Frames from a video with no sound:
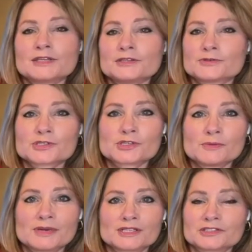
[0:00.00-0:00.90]
Thank you
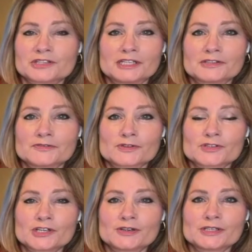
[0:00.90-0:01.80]
so much, Tanya,
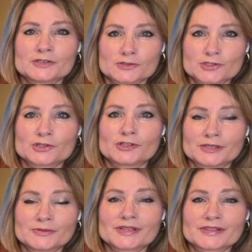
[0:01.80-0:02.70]
for sharing your
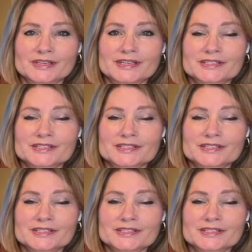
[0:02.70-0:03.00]
journey with